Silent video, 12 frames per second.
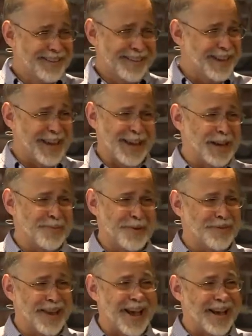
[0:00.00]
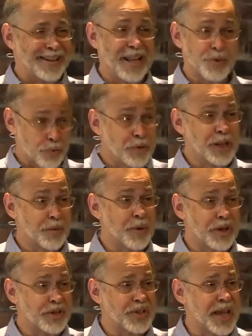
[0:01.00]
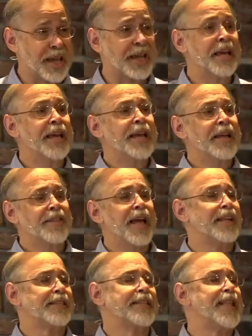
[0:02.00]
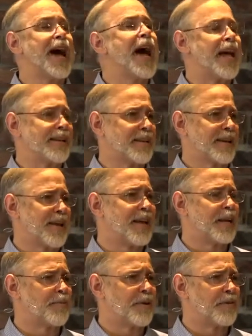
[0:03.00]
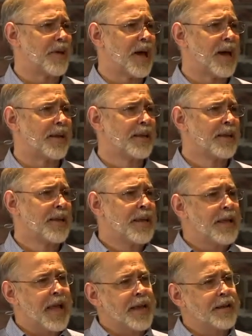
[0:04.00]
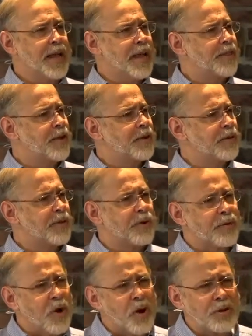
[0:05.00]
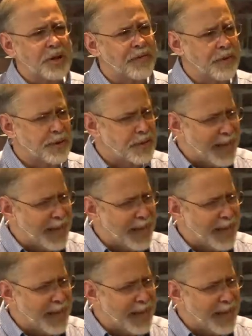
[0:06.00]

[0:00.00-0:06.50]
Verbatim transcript: the kingdom of God. That's really what he's saying. That's not the kingdom of God. And, and there, there are all different